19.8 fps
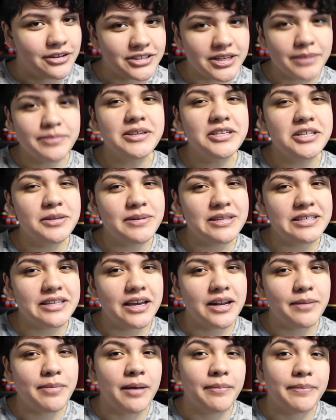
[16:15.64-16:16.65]
something to be
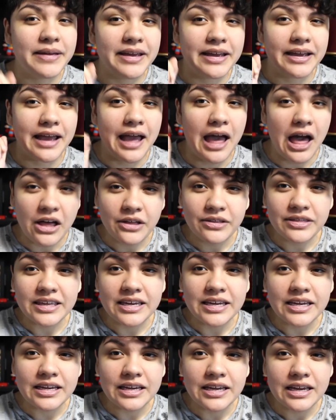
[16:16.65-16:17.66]
said about being
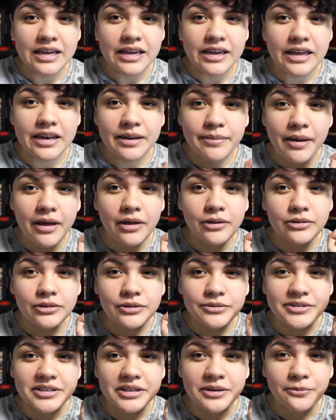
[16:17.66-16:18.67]
healthy and about
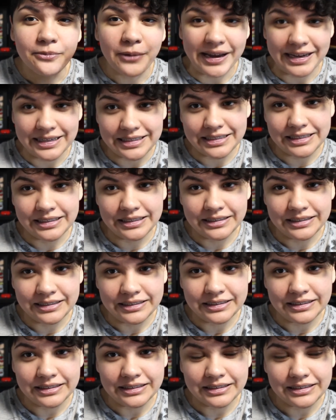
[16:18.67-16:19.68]
losing weight.
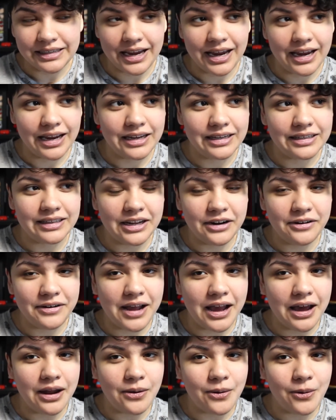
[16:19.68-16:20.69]
And they're
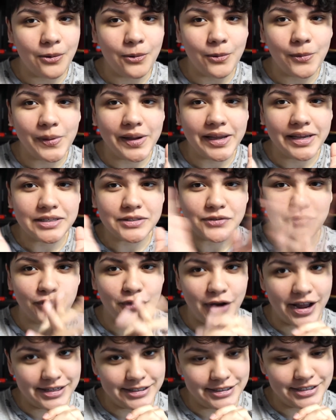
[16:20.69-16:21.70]
not always
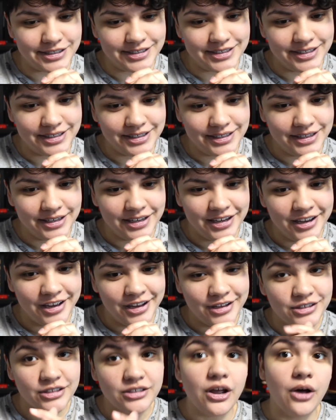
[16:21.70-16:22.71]
friends.
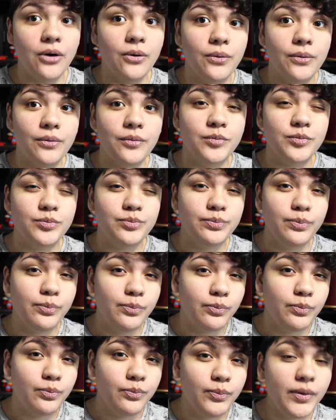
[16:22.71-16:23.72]
So,
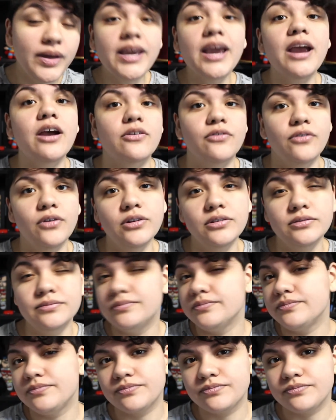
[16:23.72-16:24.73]
be careful.
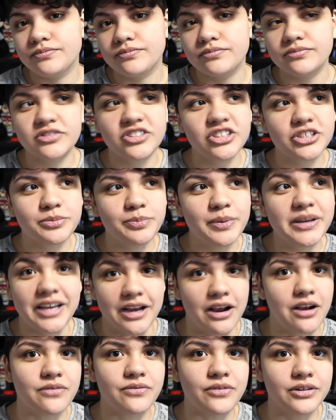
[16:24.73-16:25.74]
Just be
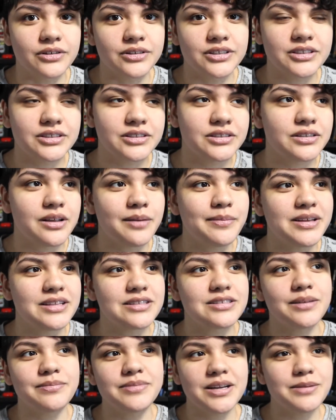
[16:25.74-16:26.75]
careful, because, I
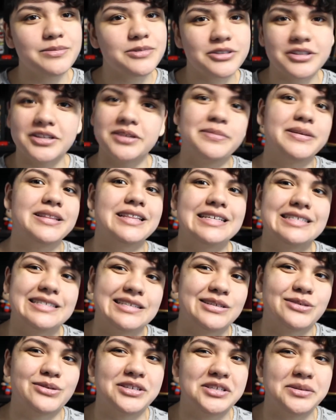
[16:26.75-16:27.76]
mean, sometimes there's going to be things
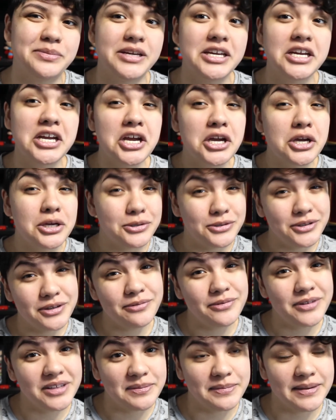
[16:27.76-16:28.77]
in this recipe you
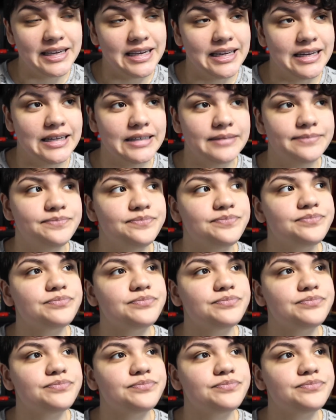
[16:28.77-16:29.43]
shouldn't really be eating.